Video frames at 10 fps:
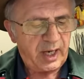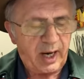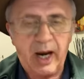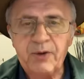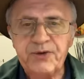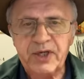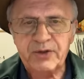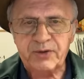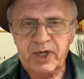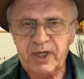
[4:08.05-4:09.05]
health
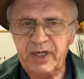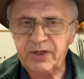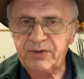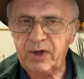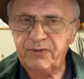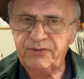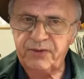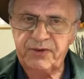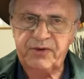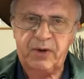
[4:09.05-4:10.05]
history, the history of
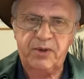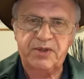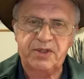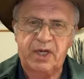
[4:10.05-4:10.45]
the various,